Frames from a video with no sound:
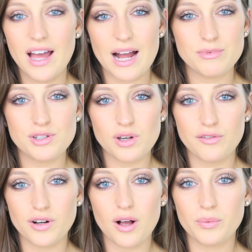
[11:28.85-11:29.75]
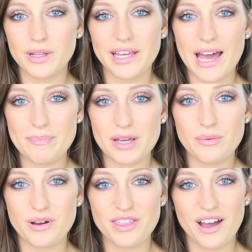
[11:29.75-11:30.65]
I'm just overall really happy
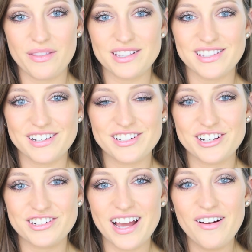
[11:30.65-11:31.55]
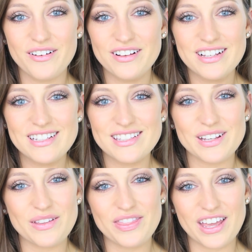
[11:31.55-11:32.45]
with how this look turned out.
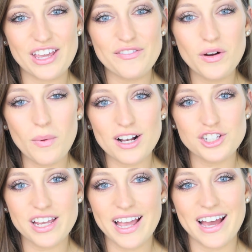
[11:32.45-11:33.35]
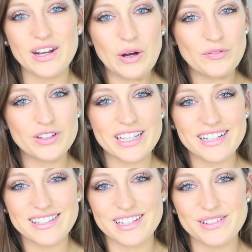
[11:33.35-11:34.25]
So thank you for watching, and
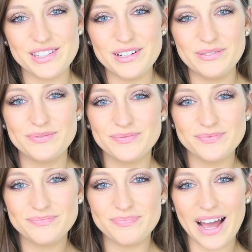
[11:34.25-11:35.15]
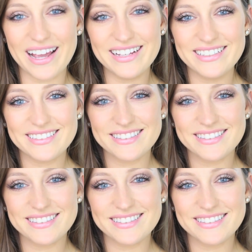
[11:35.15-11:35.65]
hopefully see you soon. Bye!